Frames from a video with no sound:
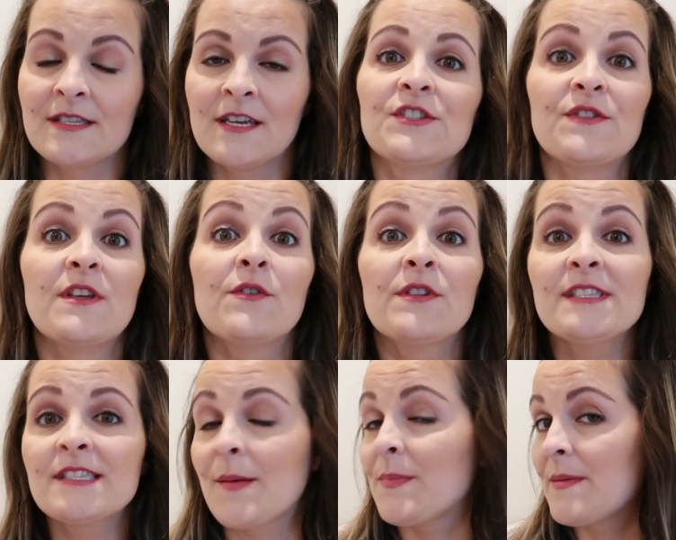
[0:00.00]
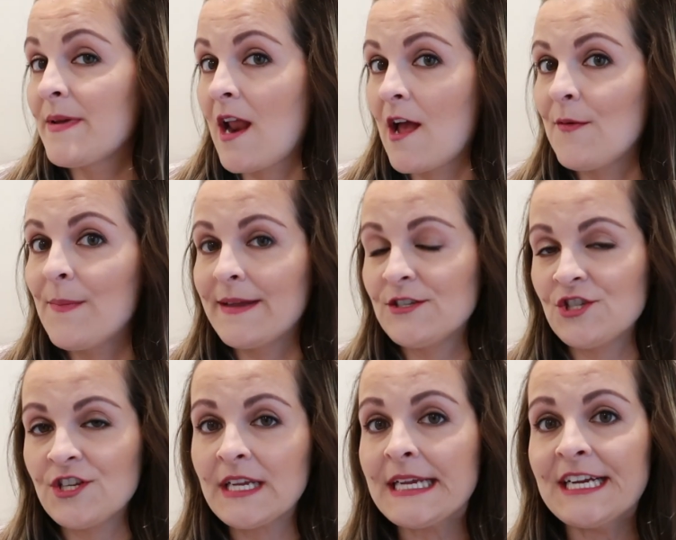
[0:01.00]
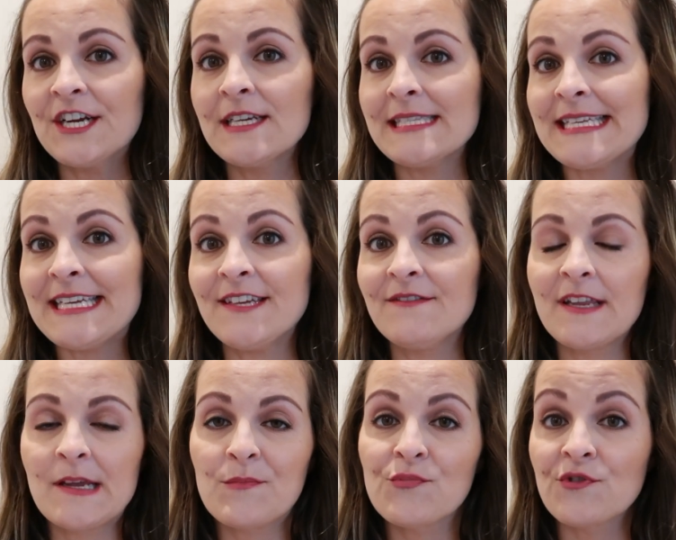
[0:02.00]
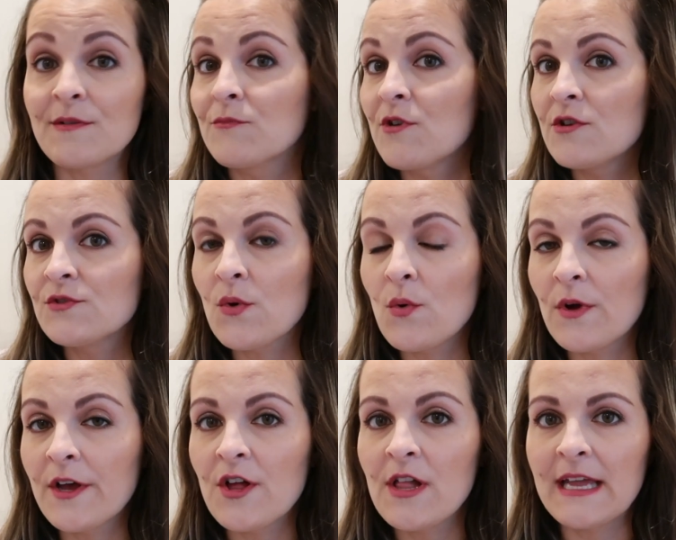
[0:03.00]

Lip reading: So the only supplement I'll mention here is evening primrose oil,